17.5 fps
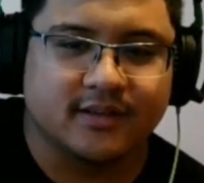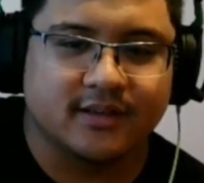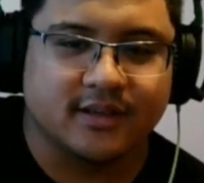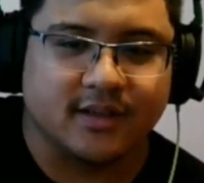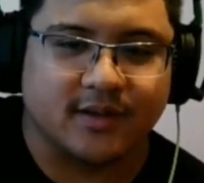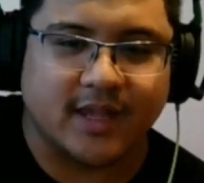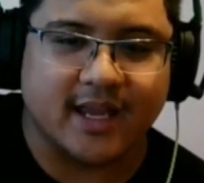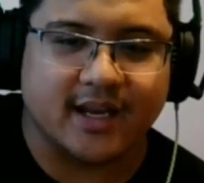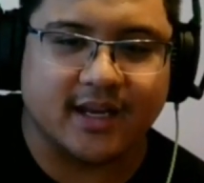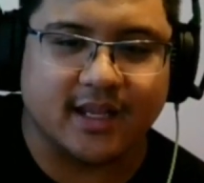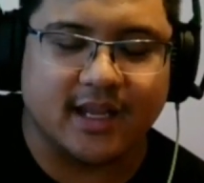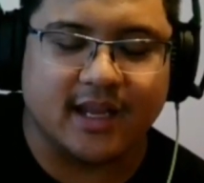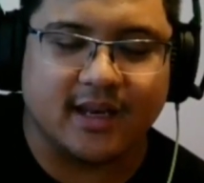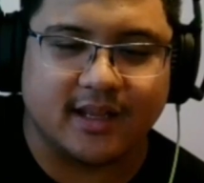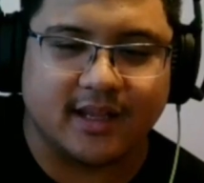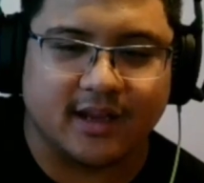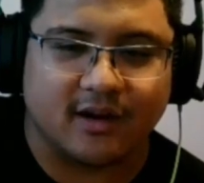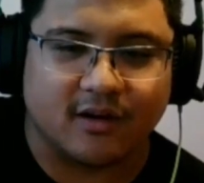You can't eat
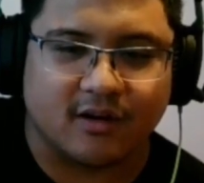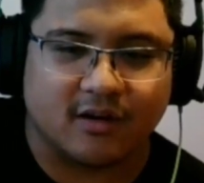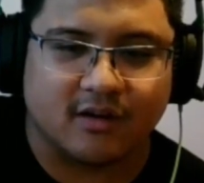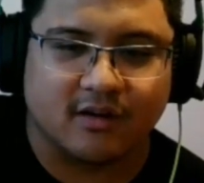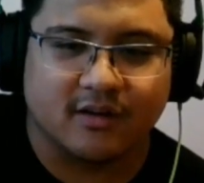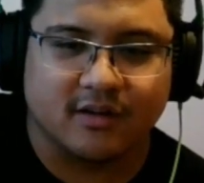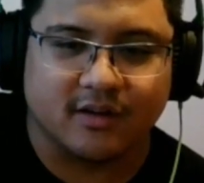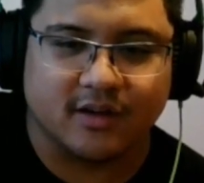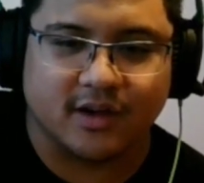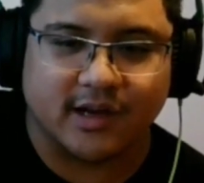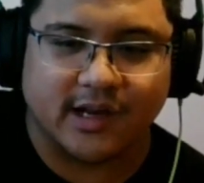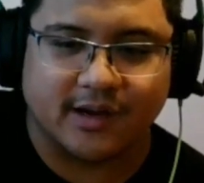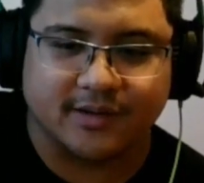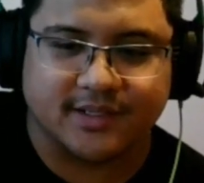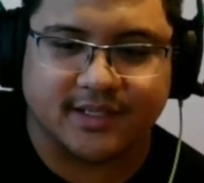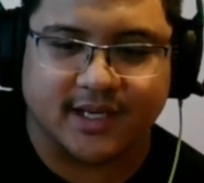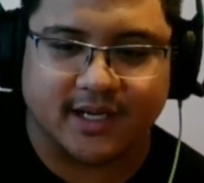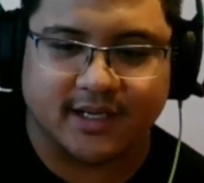here. Go
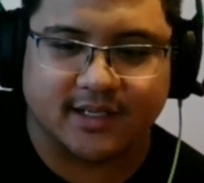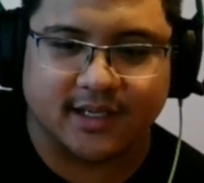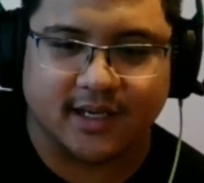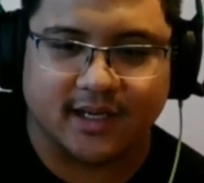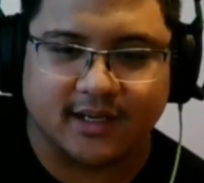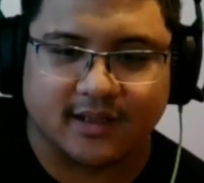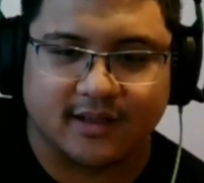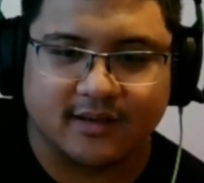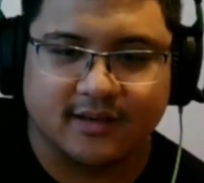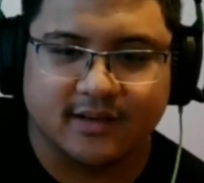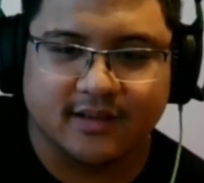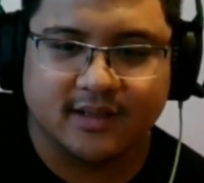outside to eat it.